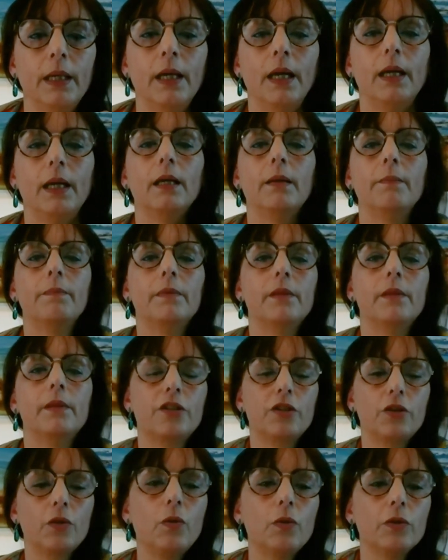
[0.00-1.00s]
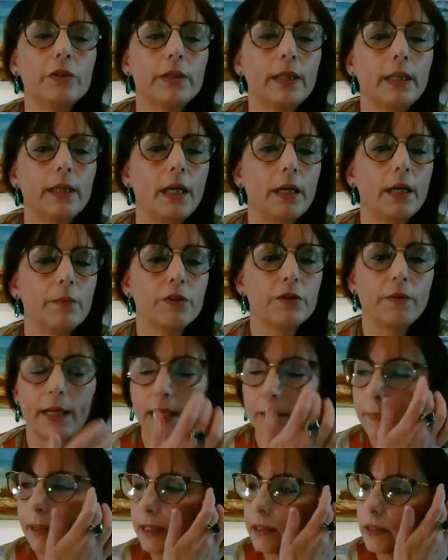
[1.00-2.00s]
The salt that I was
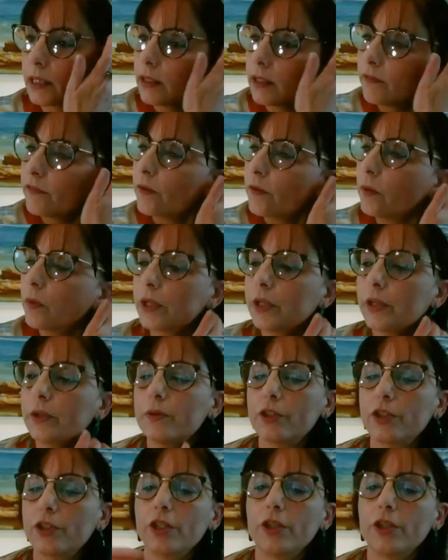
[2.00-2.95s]
recommending for you to